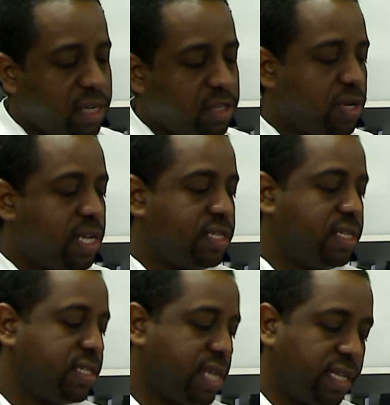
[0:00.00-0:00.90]
This
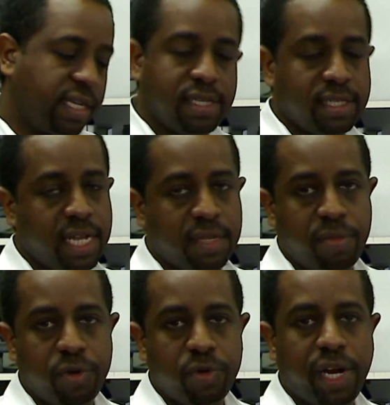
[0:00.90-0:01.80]
actually is a standard,
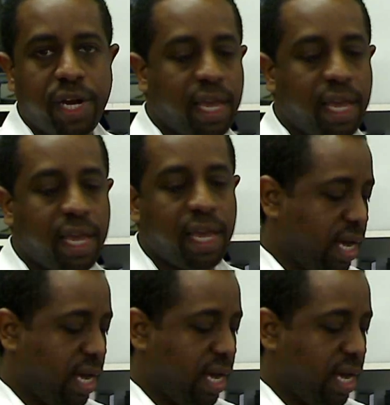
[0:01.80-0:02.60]
it's not a Blu-ray,